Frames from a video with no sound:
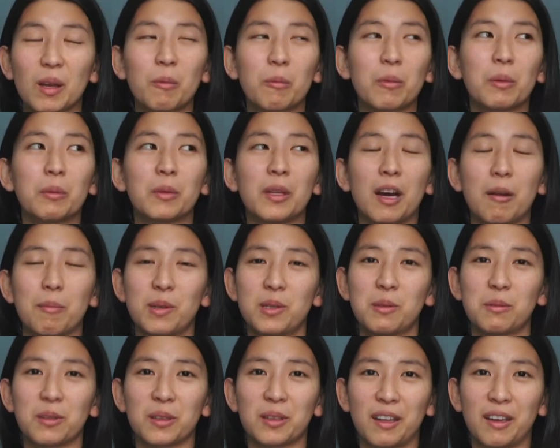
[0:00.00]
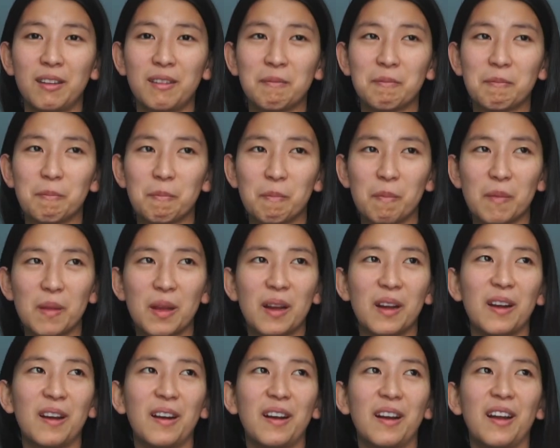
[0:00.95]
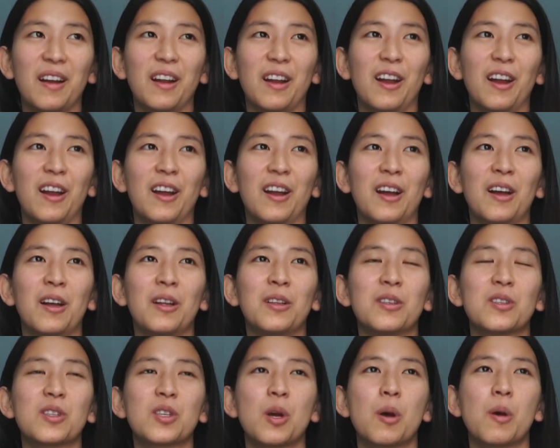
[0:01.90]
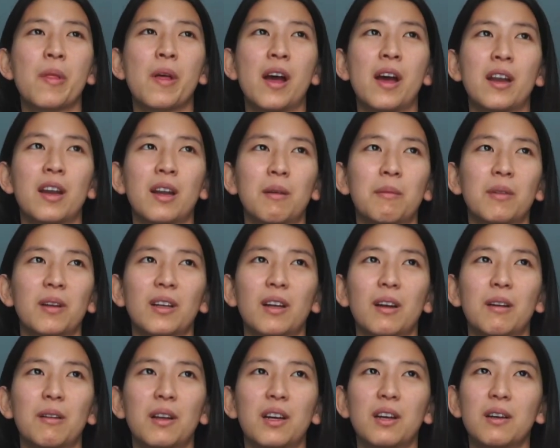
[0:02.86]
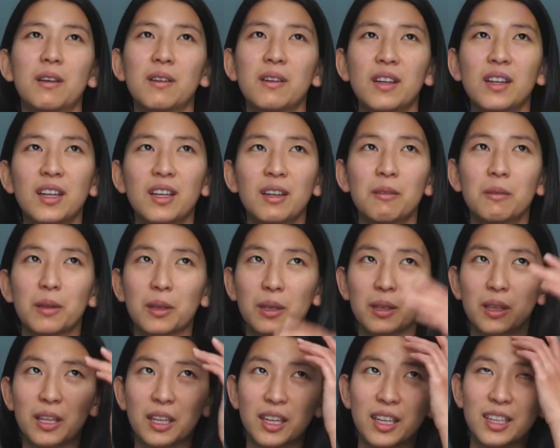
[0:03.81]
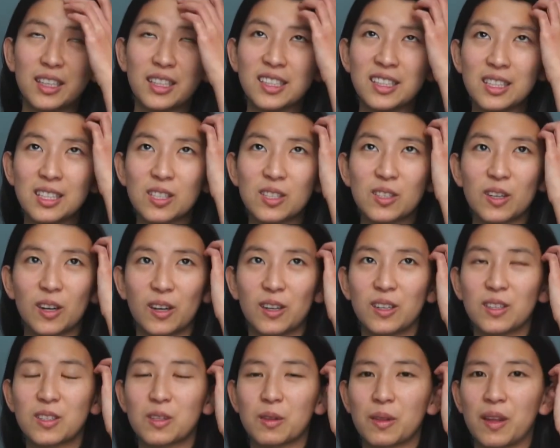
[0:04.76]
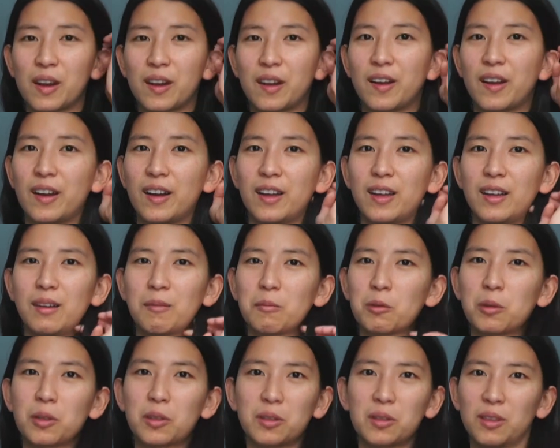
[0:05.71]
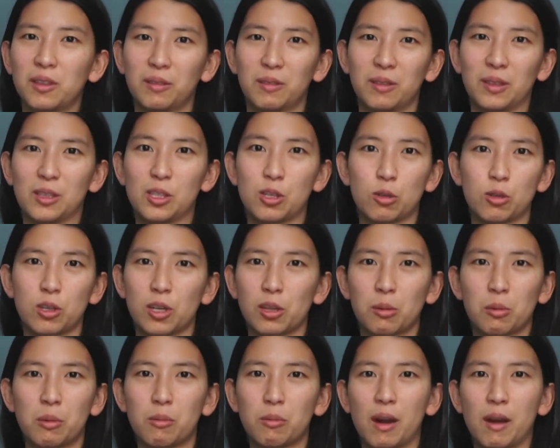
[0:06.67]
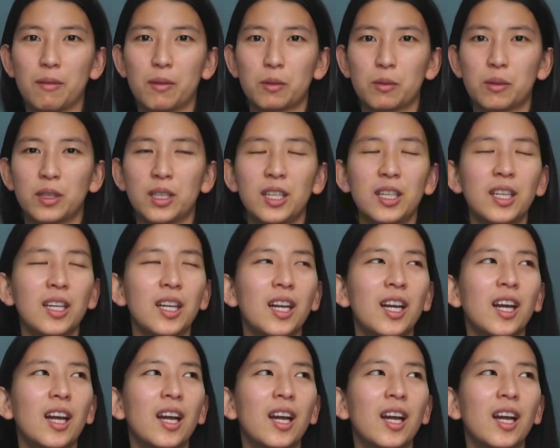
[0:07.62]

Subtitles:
We will not be doing that. And so then I'm like, oh no. Well, good thing I didn't start. So then I'm quickly like searching through Ravelry.